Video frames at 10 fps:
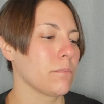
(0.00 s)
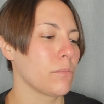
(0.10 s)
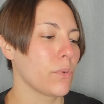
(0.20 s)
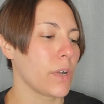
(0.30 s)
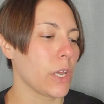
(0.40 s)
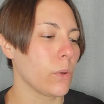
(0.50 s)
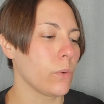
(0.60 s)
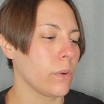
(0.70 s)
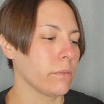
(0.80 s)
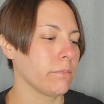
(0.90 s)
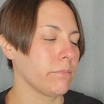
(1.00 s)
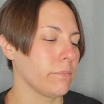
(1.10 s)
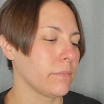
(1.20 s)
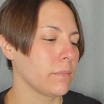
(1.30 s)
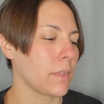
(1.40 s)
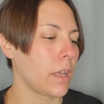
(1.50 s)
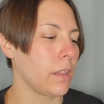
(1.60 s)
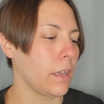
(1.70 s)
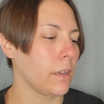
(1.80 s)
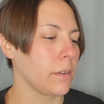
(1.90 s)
Pretty cool, I think.